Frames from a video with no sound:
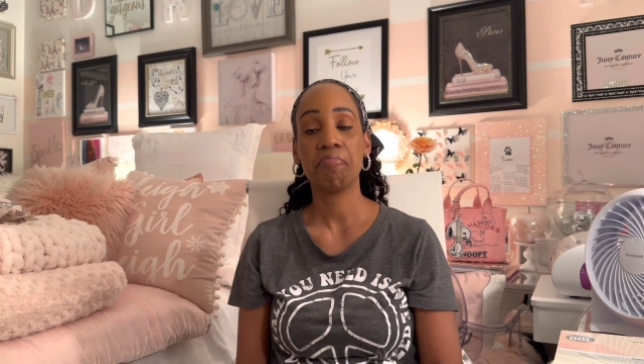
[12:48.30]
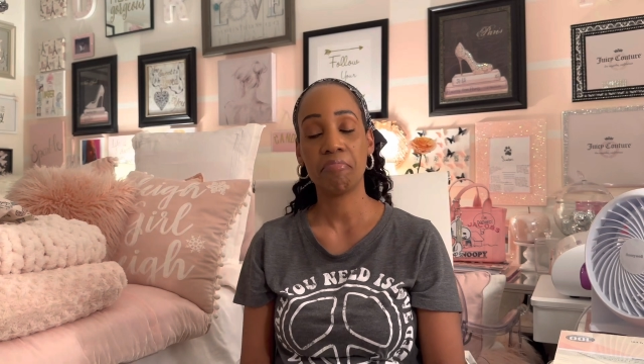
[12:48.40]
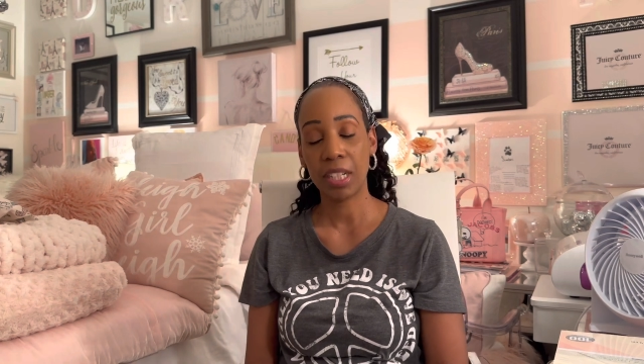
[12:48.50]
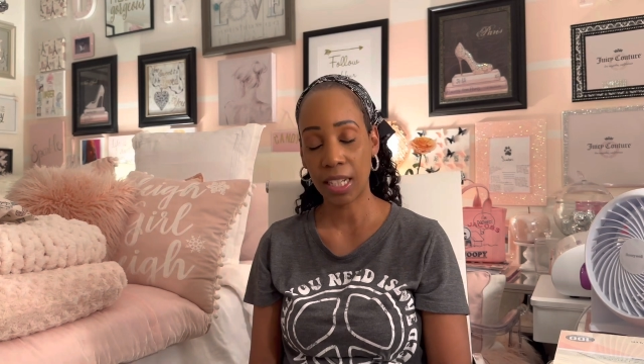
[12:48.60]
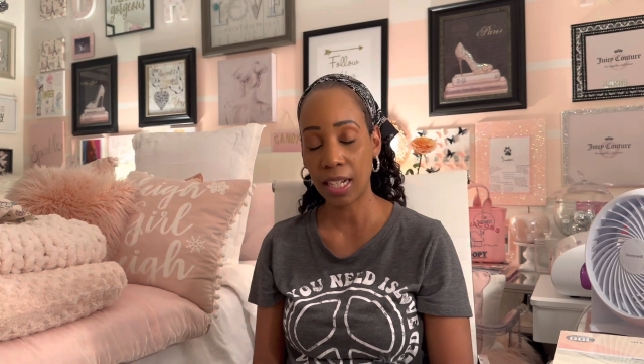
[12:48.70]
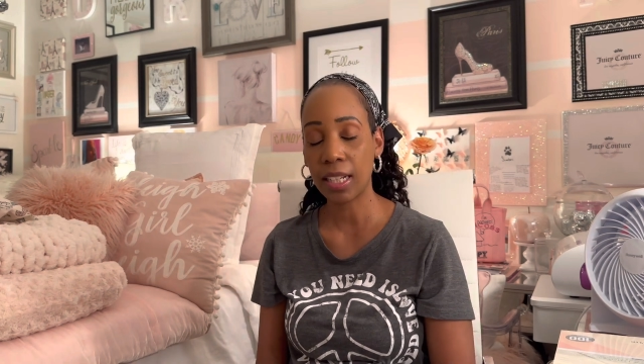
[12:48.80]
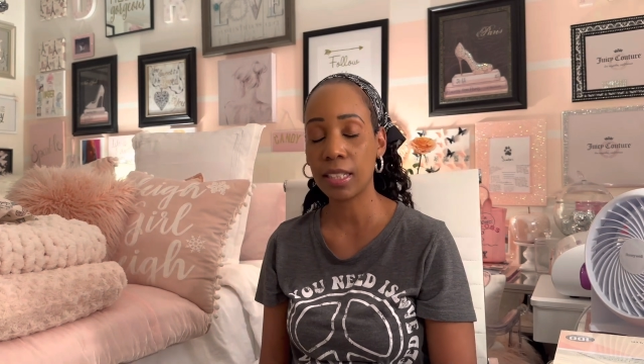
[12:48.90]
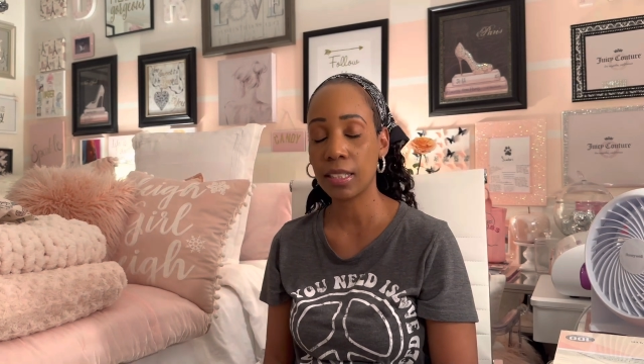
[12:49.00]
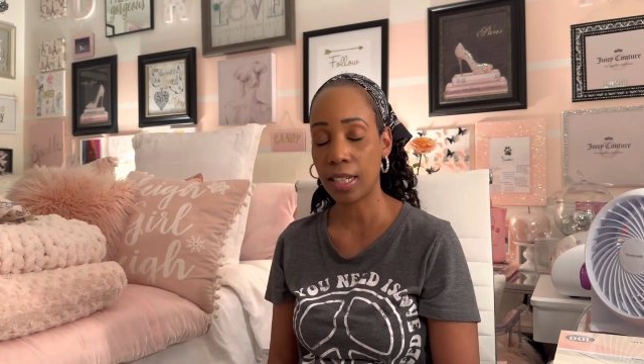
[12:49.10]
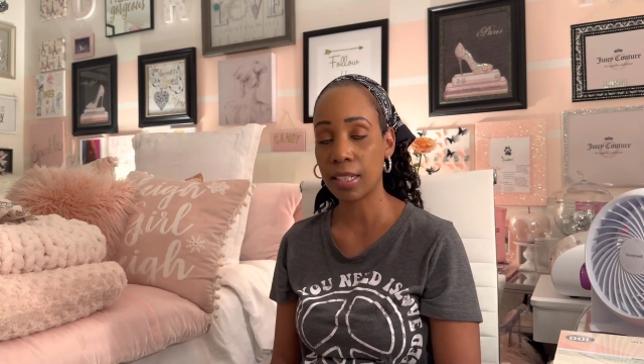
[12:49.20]
that.
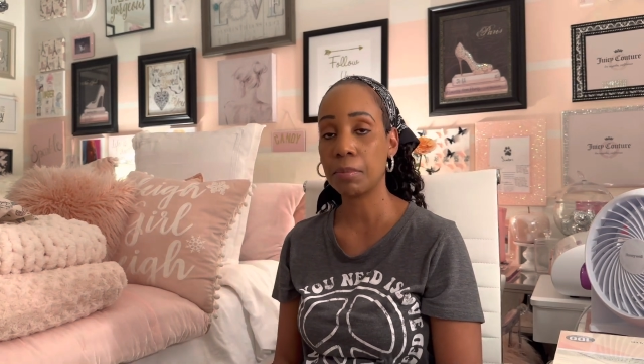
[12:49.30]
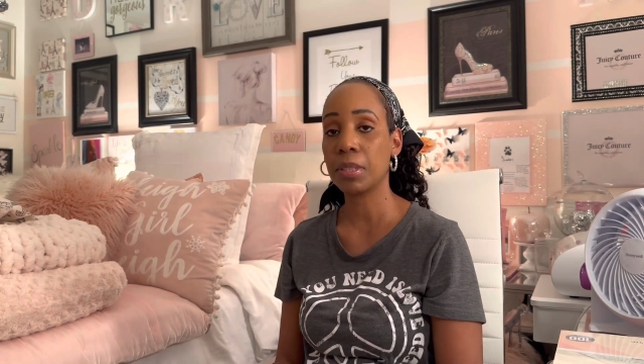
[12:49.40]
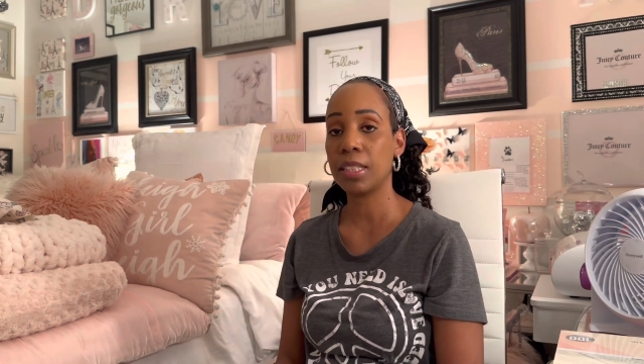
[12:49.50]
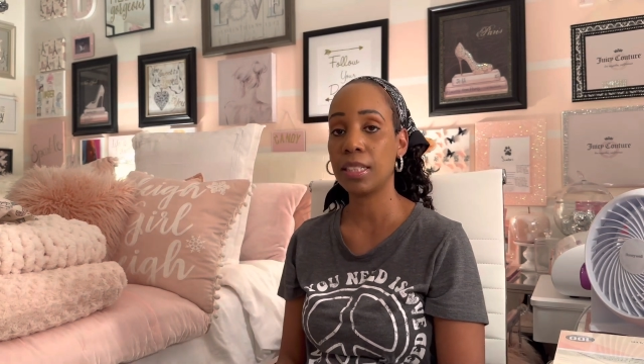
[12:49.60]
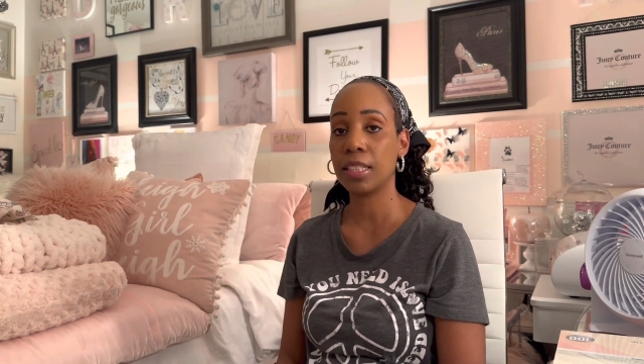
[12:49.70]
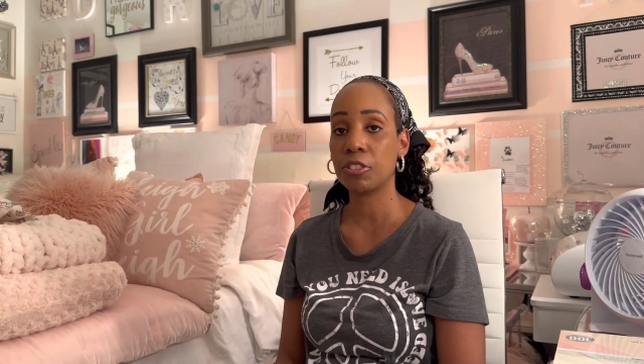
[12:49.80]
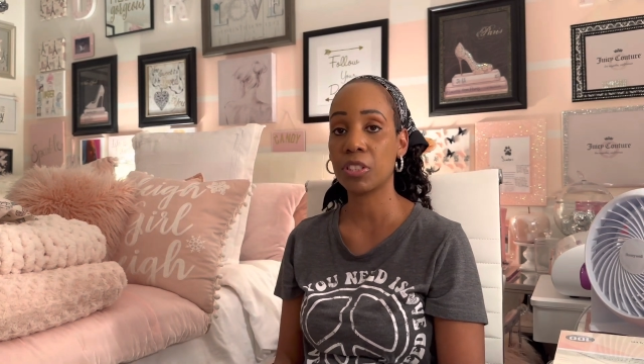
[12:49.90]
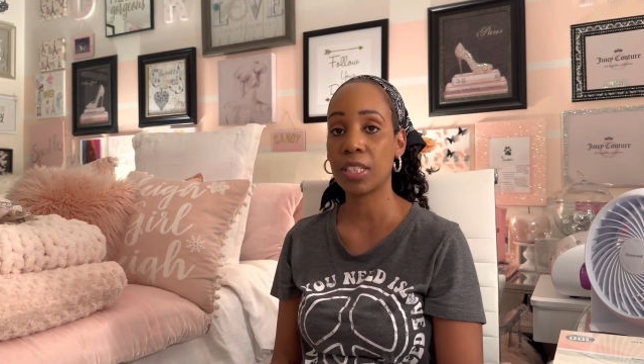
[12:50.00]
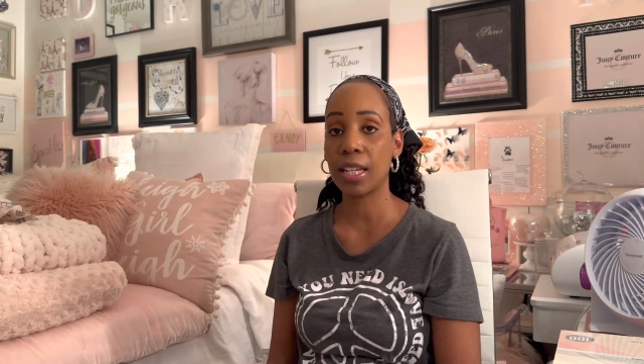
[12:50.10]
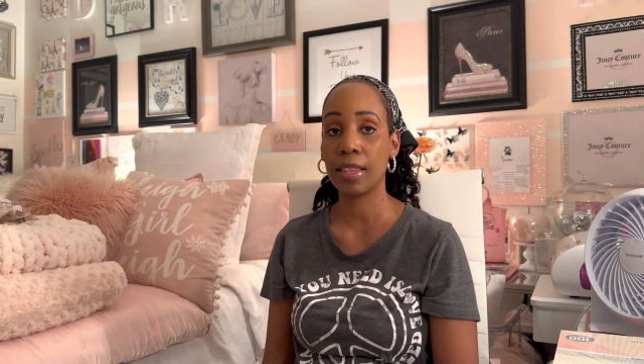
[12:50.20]
I completely
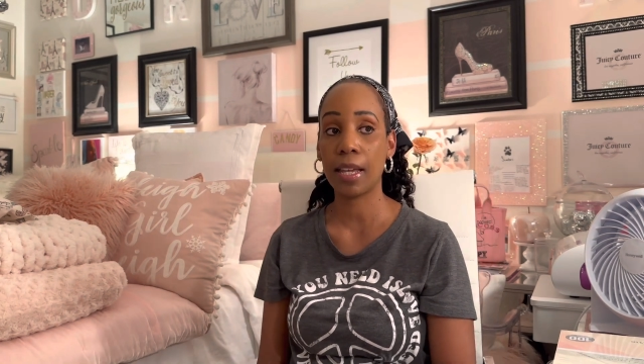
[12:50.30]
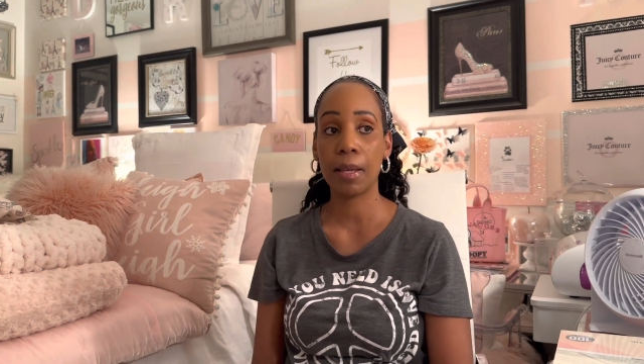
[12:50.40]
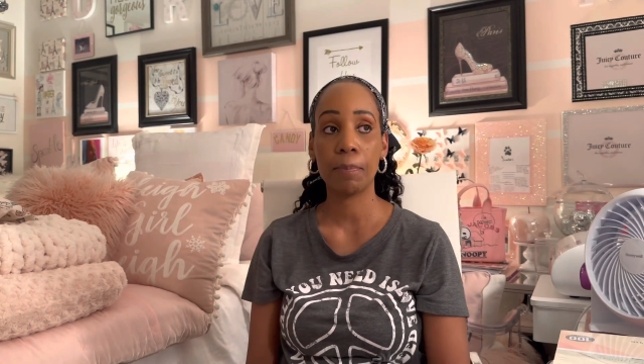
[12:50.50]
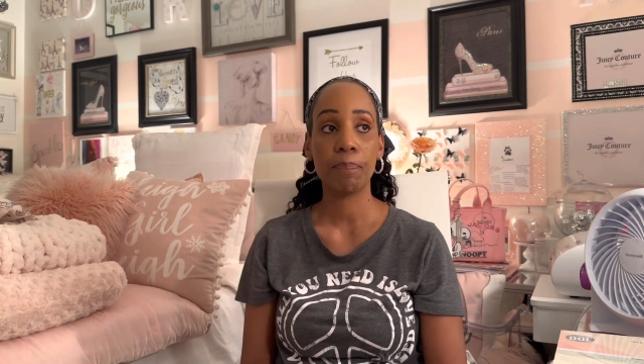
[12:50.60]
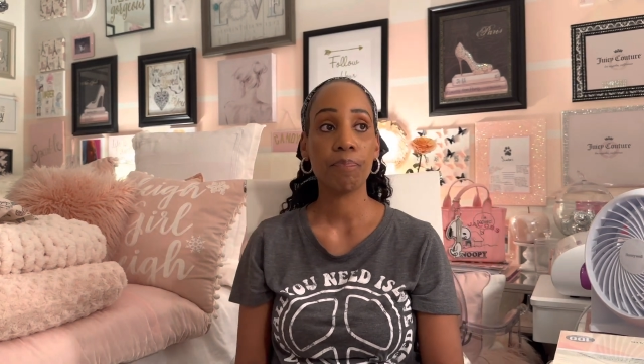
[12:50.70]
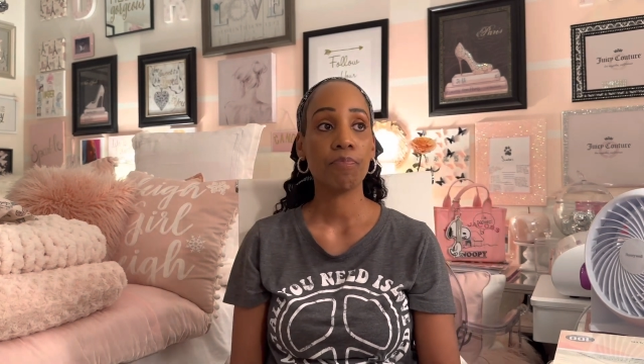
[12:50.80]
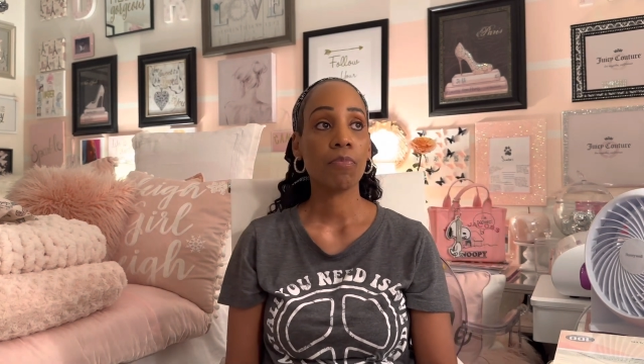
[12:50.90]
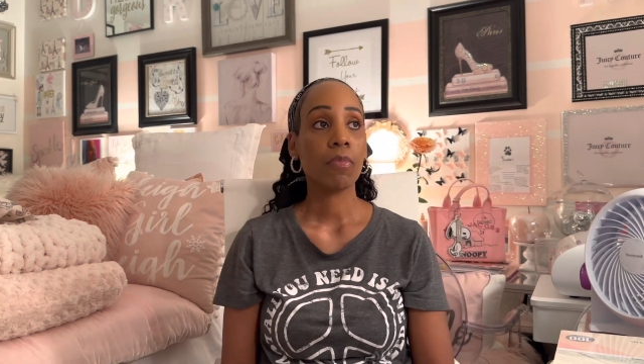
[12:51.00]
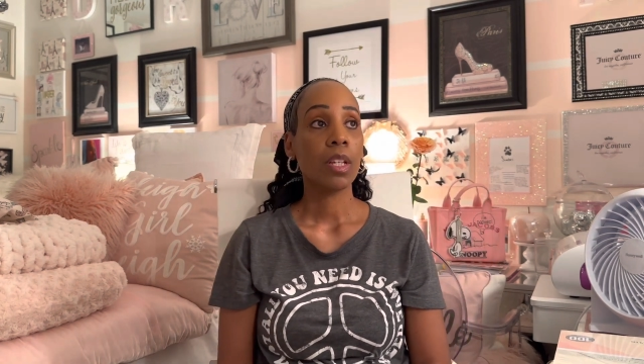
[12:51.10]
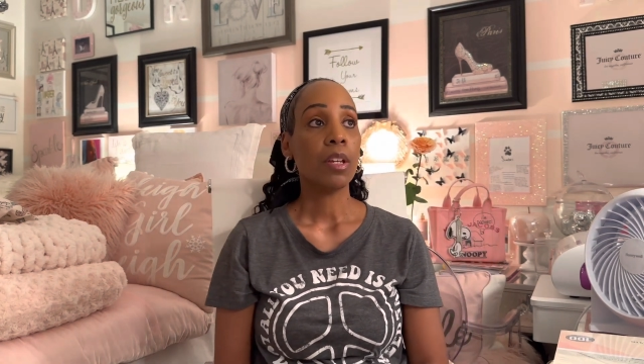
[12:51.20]
understand
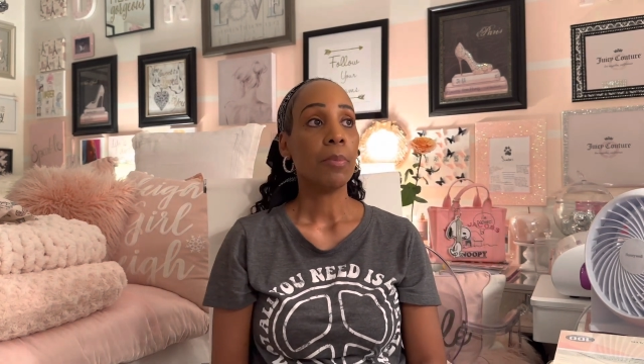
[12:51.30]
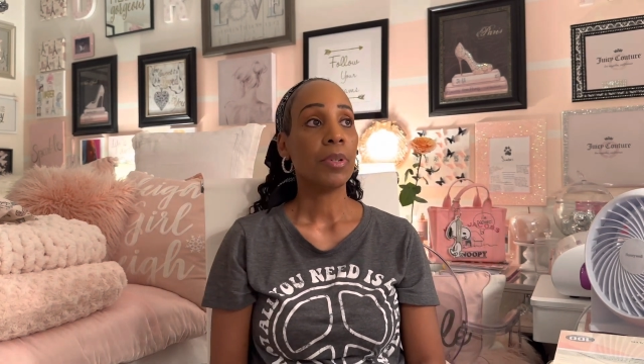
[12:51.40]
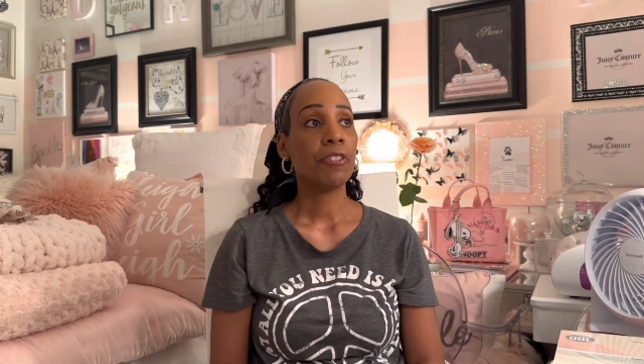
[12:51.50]
that.